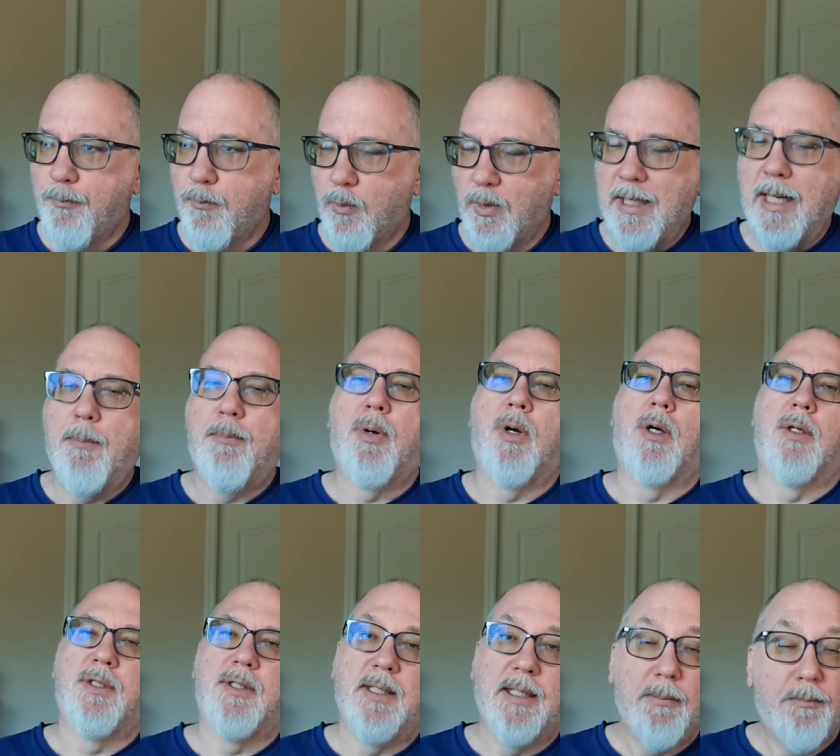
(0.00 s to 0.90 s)
Well, not
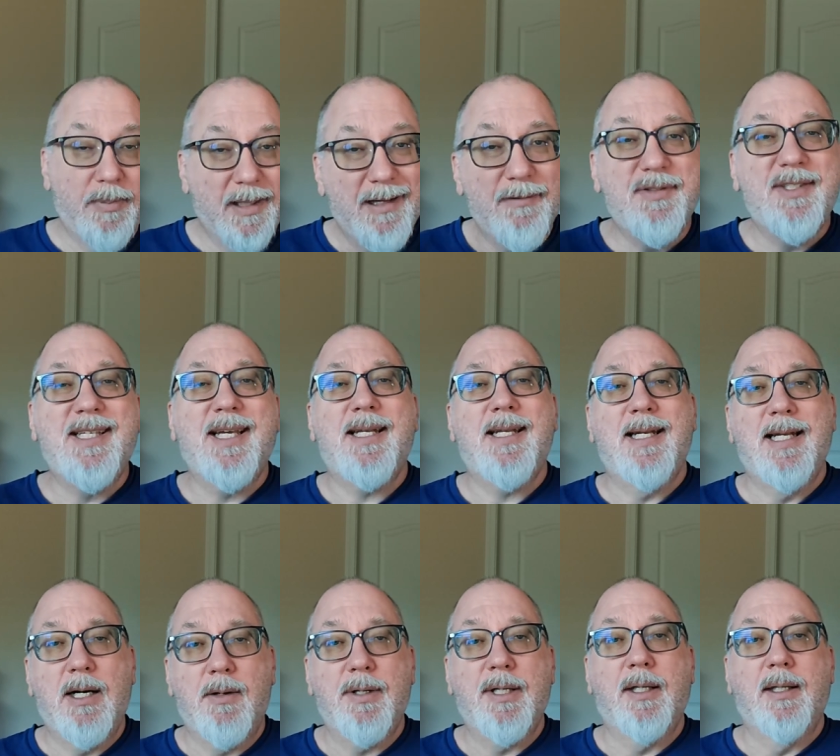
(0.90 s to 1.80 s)
personally, but I've said it
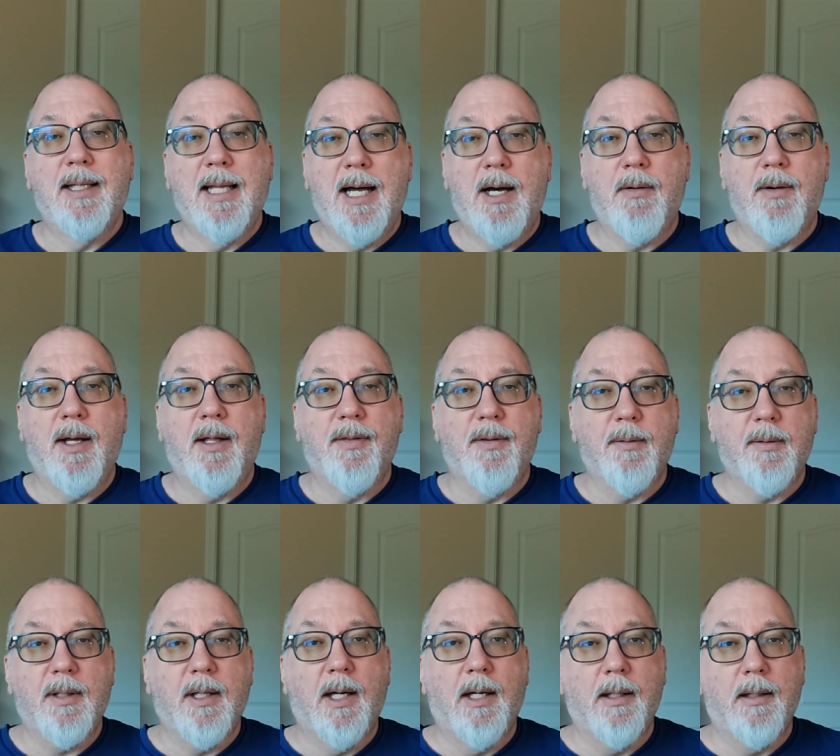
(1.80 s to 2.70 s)
out loud on the
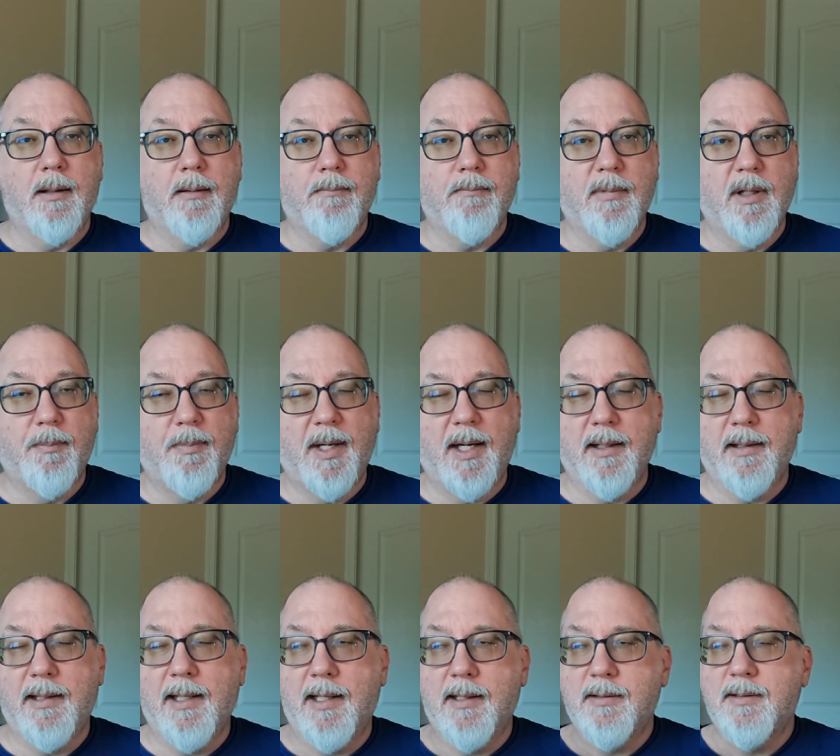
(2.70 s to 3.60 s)
on the
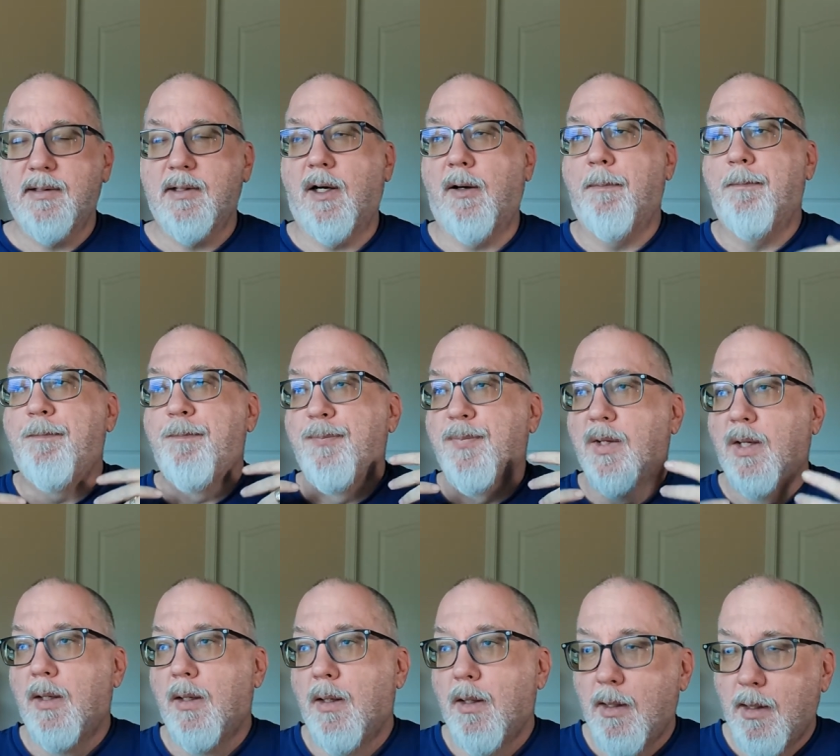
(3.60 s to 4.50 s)
podcast. So
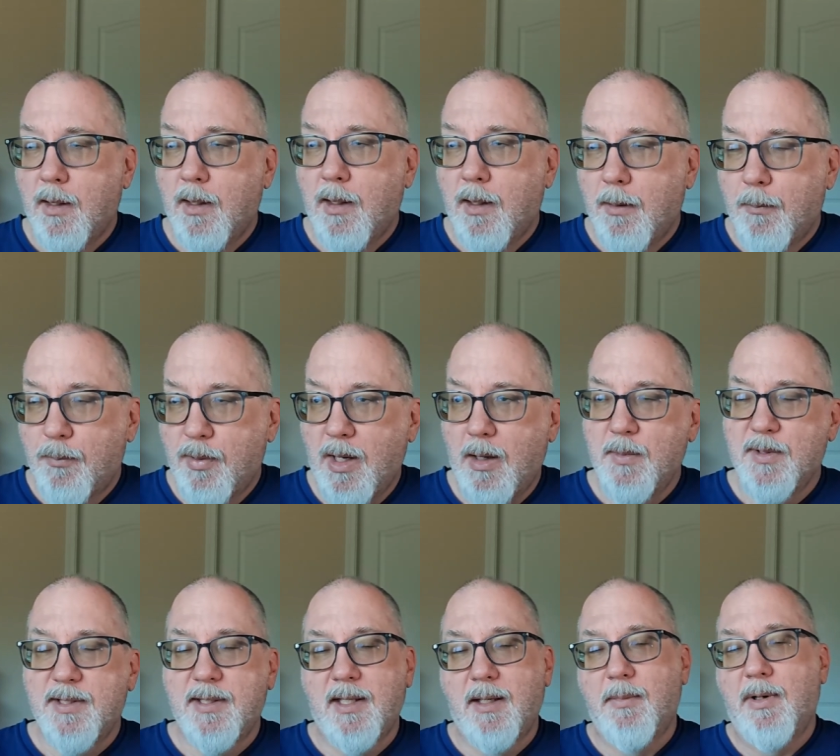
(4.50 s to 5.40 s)

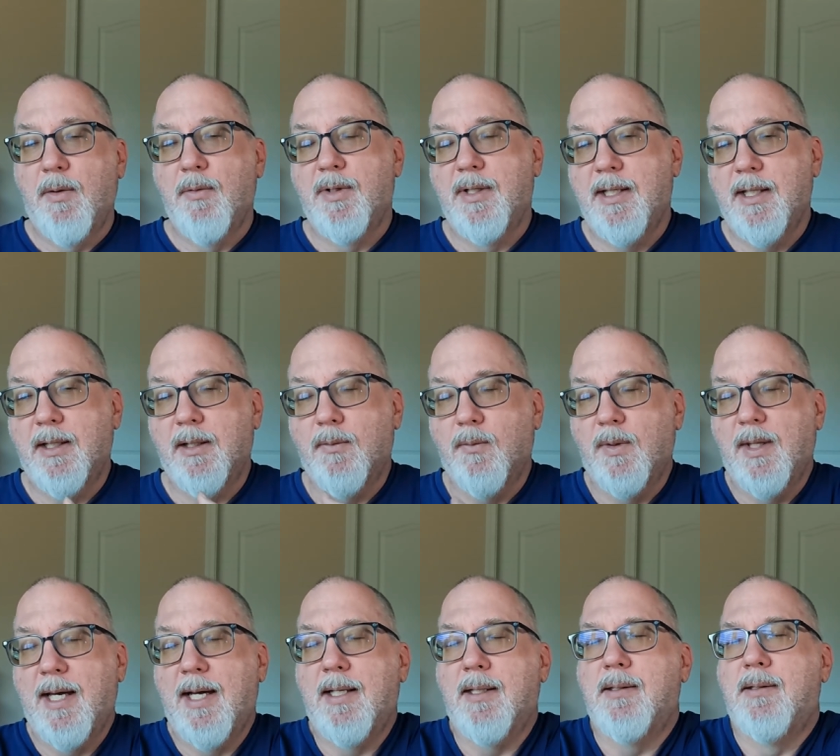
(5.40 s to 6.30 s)
promised them I would get
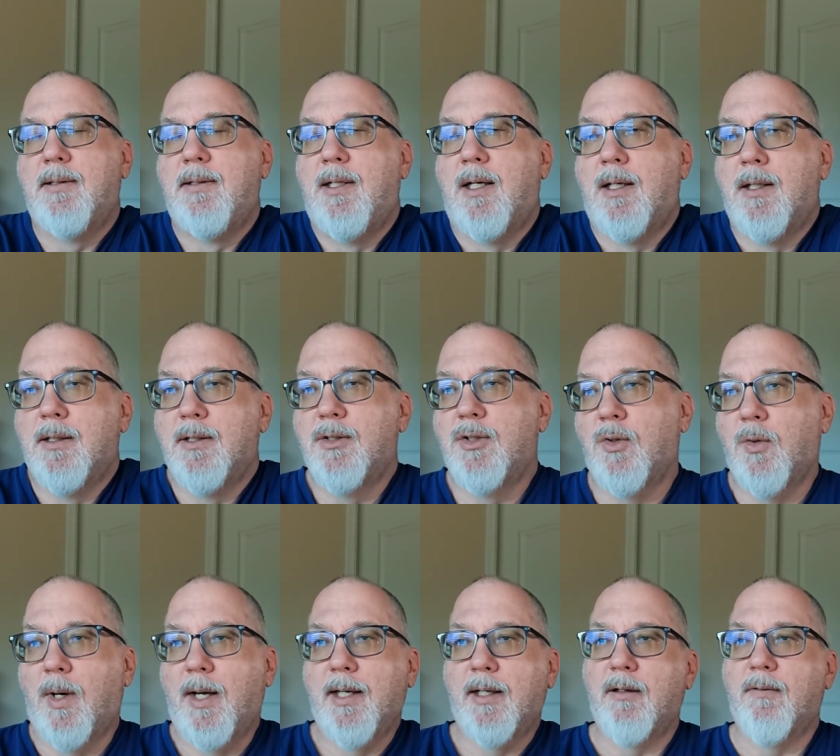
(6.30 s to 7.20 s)
that done
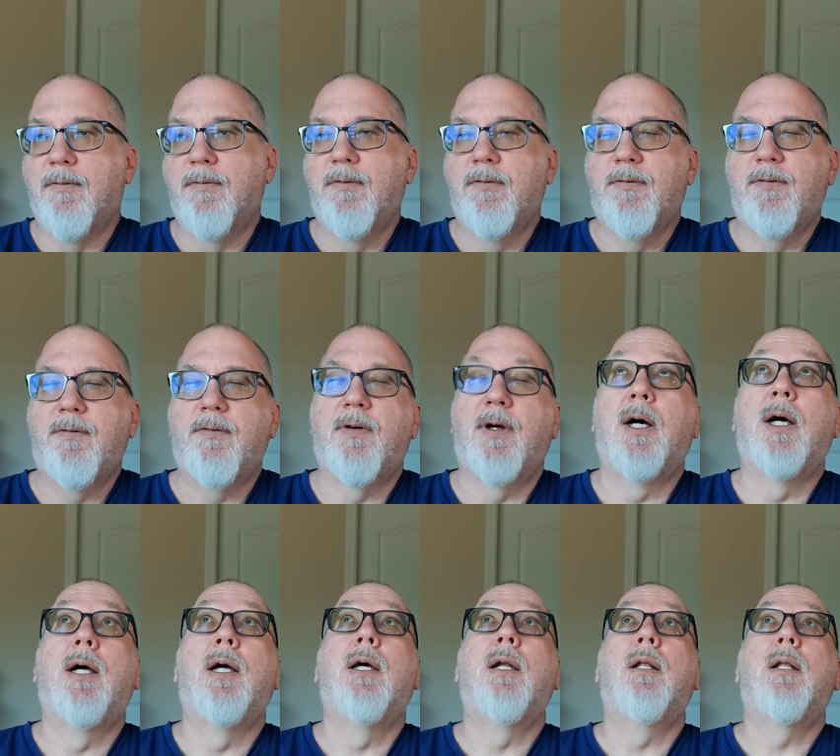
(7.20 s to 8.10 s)
so I could
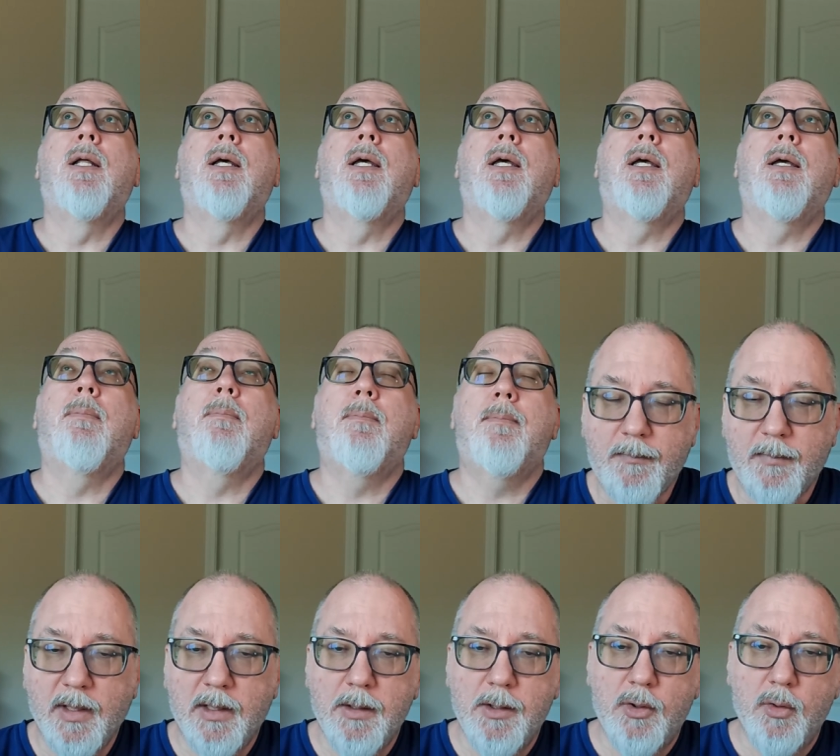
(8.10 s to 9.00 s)
finally
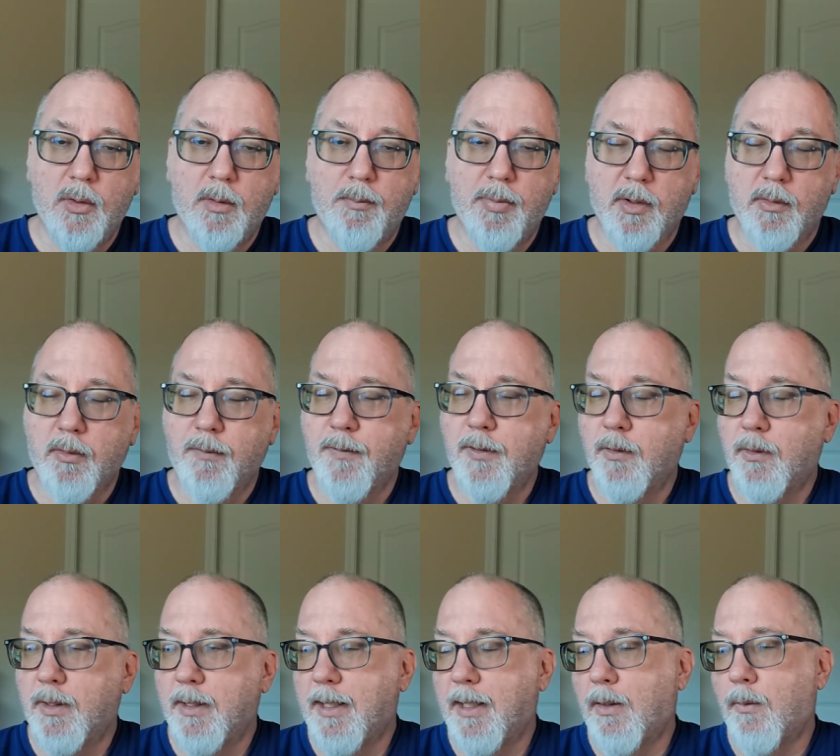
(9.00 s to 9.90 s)
do a book review
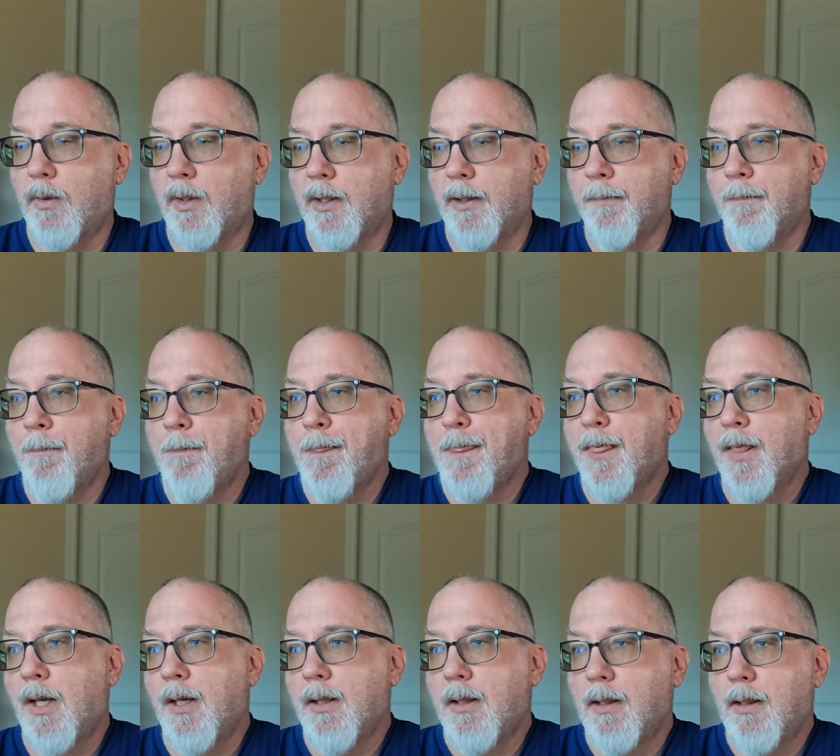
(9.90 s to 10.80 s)
on that one.
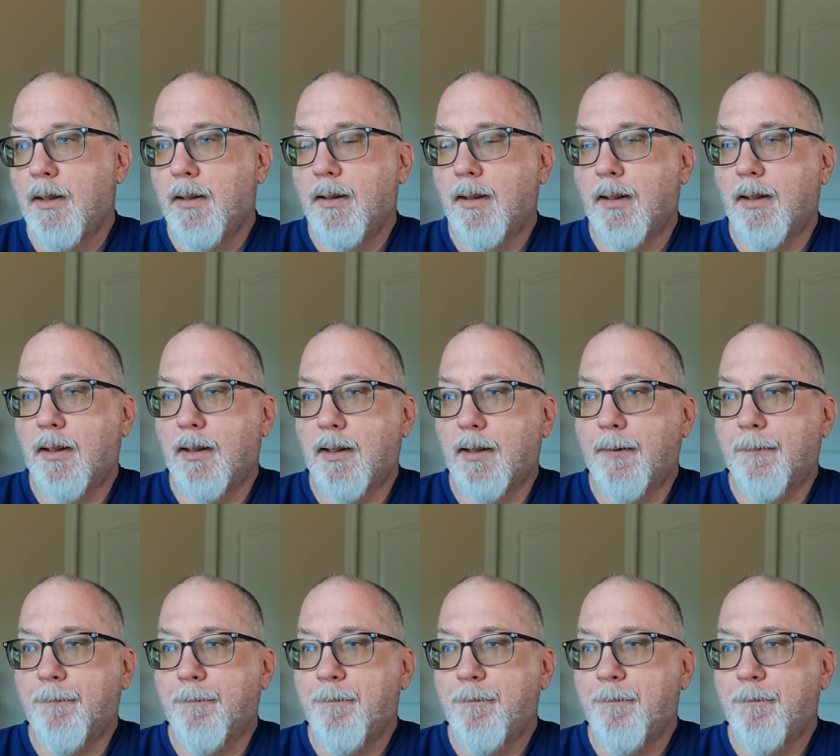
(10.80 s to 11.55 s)
Uh,